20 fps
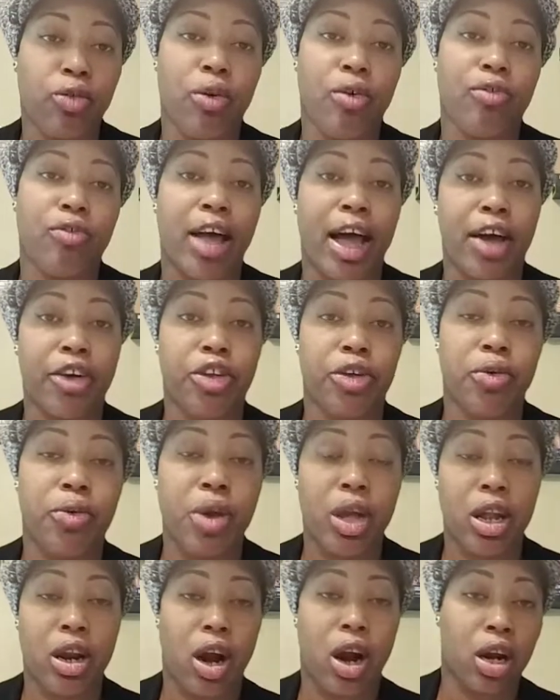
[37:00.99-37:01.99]
value
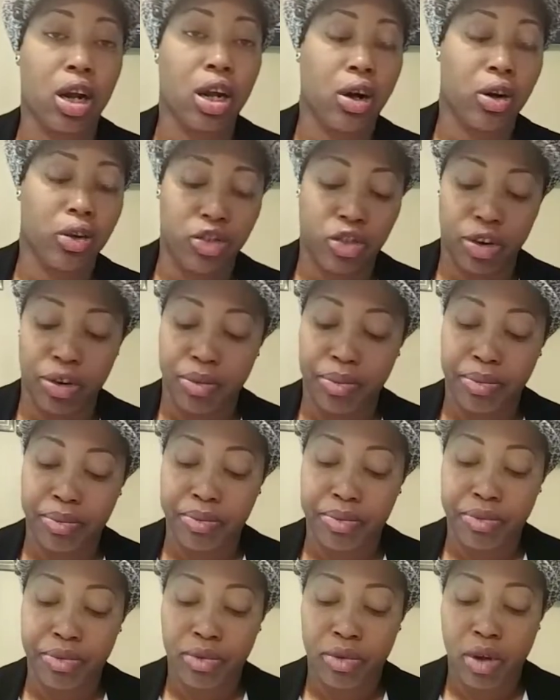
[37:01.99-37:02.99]
in our culture?
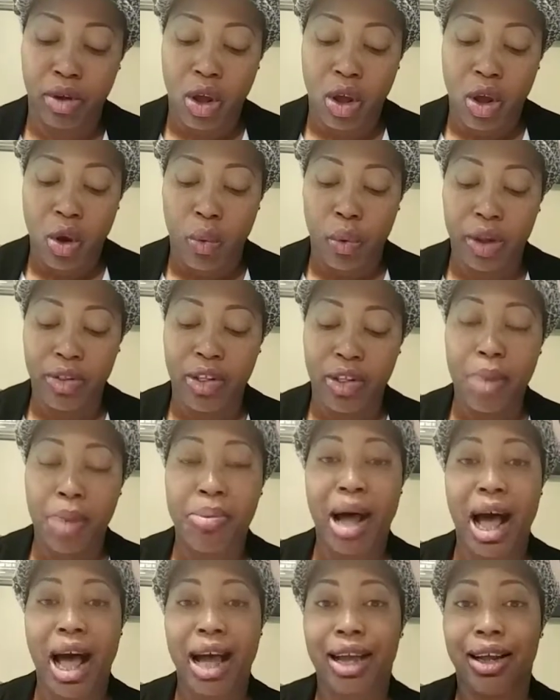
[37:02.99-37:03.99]
With the
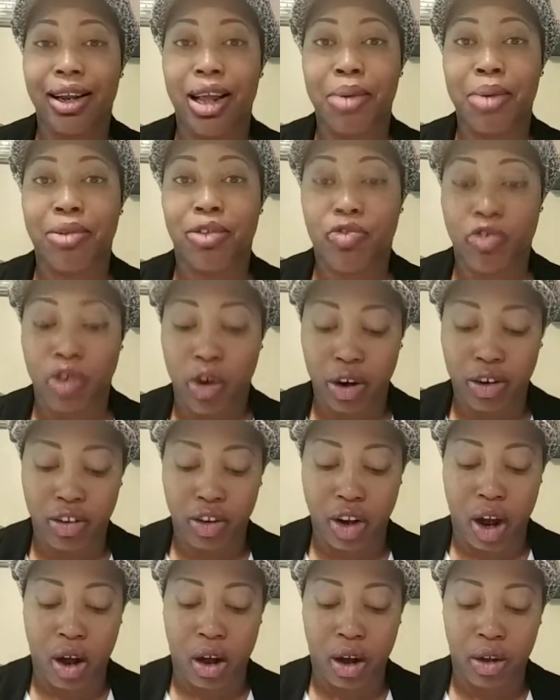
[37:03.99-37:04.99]
apocalypse
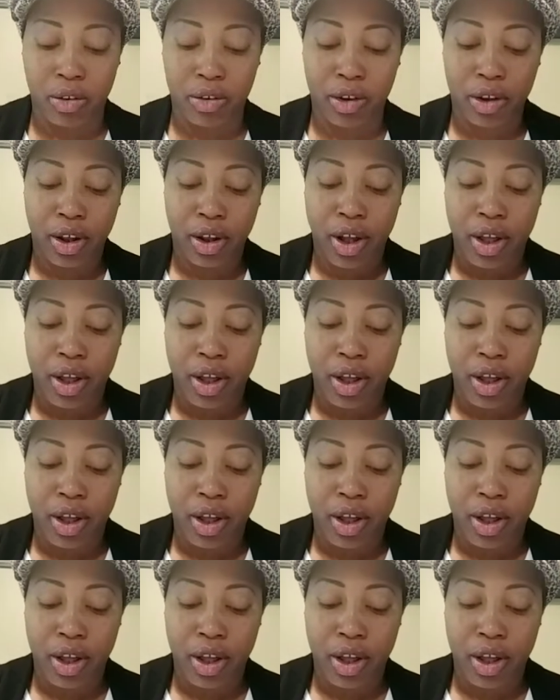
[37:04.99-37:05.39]
forestalled,